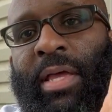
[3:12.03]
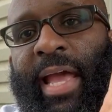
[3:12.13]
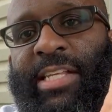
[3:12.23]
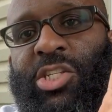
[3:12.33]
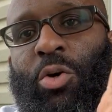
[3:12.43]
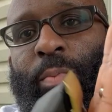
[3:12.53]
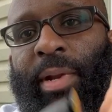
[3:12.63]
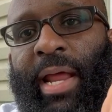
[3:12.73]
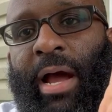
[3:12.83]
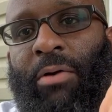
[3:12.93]
and
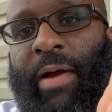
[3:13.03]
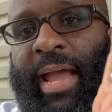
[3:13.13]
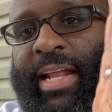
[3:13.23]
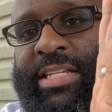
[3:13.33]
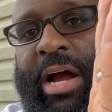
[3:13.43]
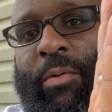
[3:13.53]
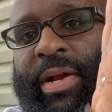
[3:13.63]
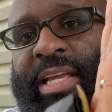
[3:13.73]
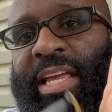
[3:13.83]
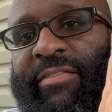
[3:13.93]
scooping out, right? It's
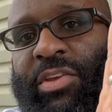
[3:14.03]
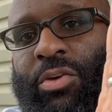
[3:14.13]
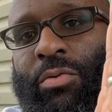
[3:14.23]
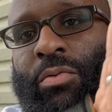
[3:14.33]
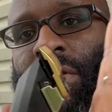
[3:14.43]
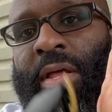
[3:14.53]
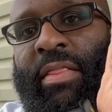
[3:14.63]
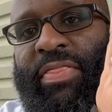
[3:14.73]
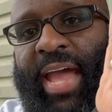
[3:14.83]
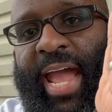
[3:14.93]
already giving you
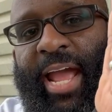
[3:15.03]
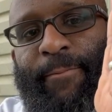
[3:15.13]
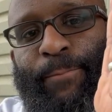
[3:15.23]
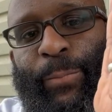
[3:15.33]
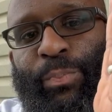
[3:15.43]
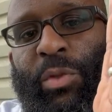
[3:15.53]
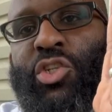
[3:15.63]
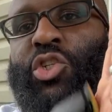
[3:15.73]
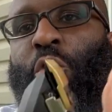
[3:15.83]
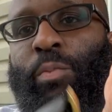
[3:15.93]
that
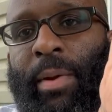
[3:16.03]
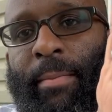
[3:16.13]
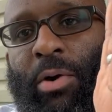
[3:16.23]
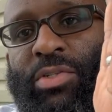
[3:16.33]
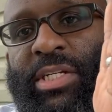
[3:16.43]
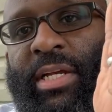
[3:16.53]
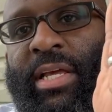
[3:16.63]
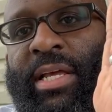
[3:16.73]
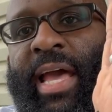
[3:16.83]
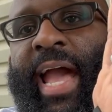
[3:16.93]
scoop in motion
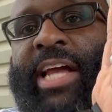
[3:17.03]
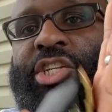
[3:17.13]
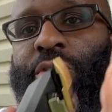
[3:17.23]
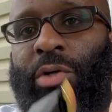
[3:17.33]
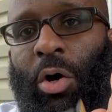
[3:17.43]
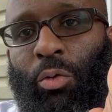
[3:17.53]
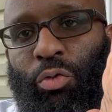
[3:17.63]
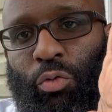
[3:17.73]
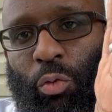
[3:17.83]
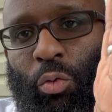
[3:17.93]
as you go
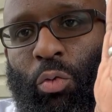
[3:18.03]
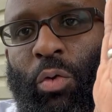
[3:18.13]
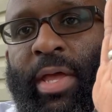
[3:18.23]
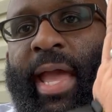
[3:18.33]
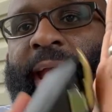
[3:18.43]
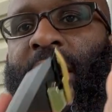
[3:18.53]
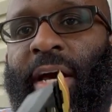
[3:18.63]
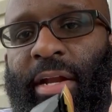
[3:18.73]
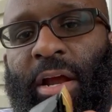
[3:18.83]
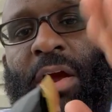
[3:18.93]
through and
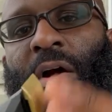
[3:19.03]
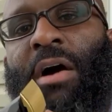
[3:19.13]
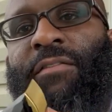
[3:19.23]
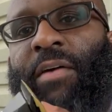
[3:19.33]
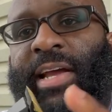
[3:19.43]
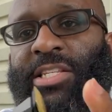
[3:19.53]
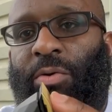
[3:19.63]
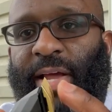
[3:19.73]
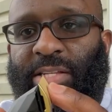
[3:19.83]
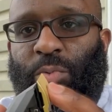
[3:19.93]
cutting her off, right? So
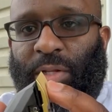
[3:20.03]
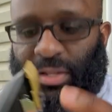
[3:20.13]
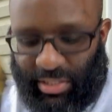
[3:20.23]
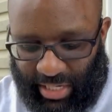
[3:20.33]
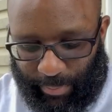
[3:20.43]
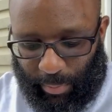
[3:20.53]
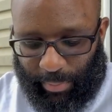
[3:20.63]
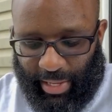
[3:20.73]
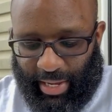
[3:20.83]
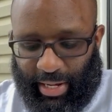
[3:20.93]
that's what the taper
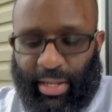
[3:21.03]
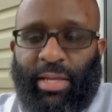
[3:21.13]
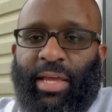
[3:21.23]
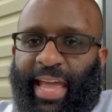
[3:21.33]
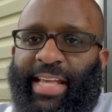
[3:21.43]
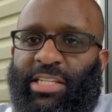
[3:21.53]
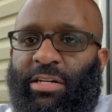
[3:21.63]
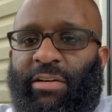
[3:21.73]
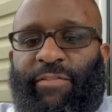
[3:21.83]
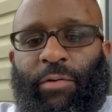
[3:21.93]
blade is
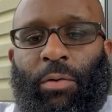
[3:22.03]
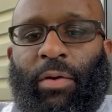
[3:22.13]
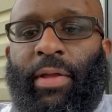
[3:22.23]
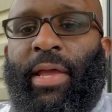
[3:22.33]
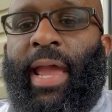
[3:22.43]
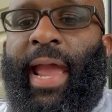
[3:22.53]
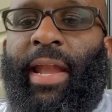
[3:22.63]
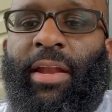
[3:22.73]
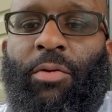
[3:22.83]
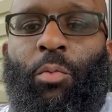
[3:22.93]
good for.
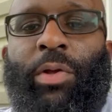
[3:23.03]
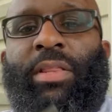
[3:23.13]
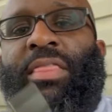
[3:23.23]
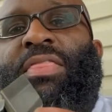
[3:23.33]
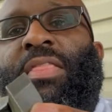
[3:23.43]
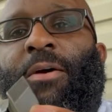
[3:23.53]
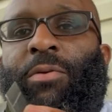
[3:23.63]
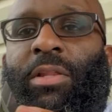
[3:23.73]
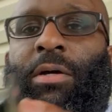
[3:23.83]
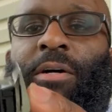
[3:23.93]
And with the,
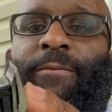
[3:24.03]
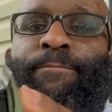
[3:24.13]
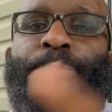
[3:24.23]
with the,